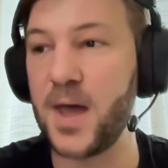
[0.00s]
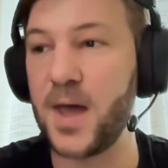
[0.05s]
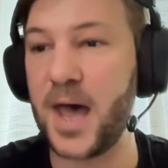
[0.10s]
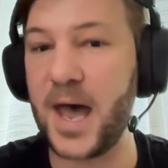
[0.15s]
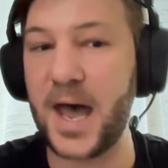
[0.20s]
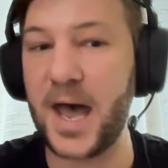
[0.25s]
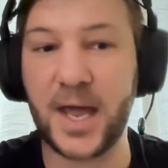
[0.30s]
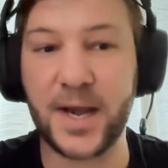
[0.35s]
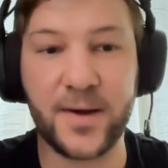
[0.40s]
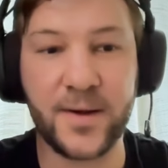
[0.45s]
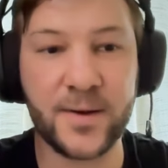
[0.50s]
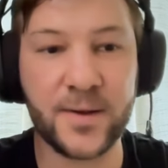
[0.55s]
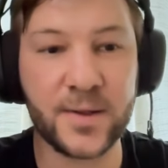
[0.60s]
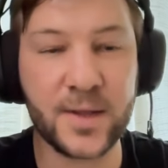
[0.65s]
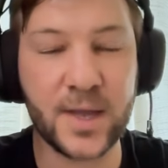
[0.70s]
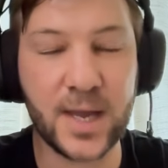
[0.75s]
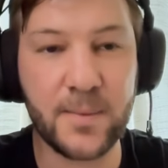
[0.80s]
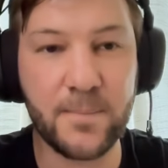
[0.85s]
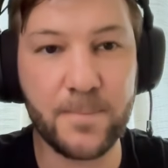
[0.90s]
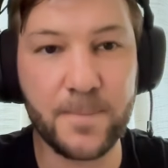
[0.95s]
And
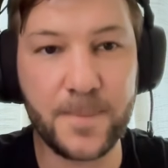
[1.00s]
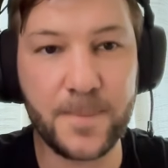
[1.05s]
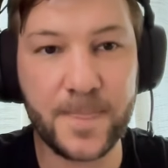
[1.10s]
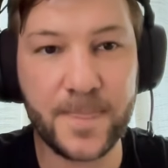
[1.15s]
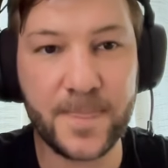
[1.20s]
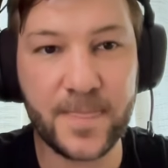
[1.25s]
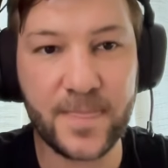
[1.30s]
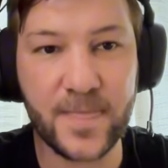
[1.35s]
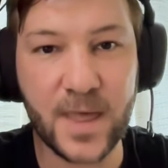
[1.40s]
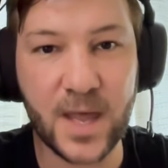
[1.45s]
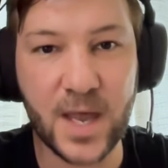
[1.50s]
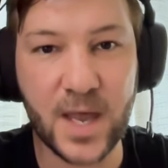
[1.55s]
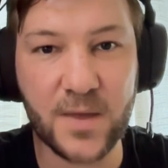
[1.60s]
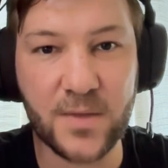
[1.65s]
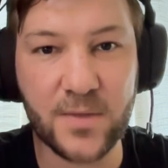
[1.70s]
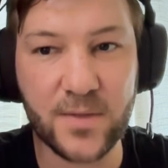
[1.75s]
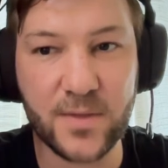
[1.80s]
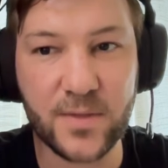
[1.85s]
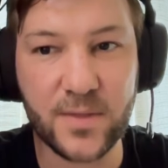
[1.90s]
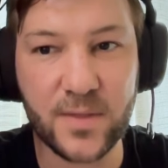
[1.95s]
the
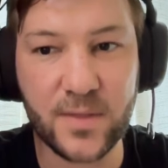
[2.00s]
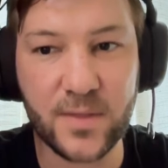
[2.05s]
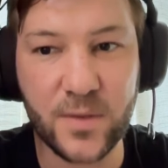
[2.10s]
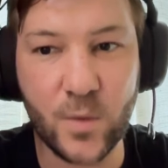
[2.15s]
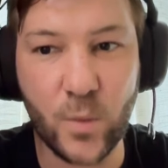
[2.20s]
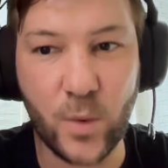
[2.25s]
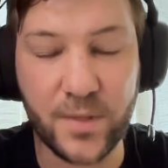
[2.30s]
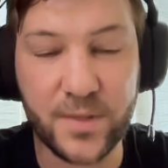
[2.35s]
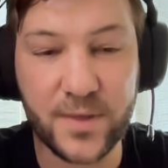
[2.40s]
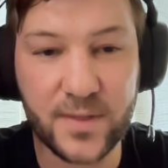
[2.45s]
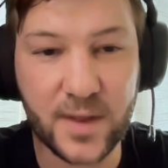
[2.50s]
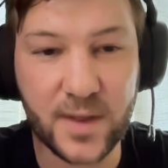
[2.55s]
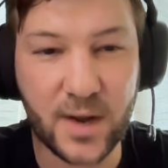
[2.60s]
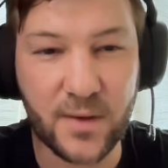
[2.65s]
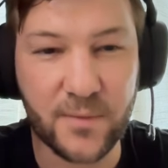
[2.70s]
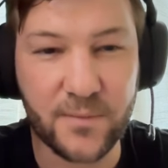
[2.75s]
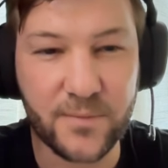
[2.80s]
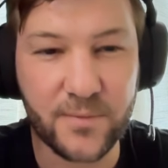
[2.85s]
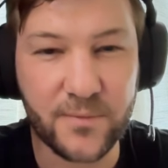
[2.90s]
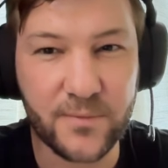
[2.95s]
one thing
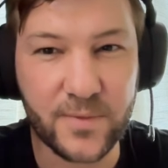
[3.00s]
that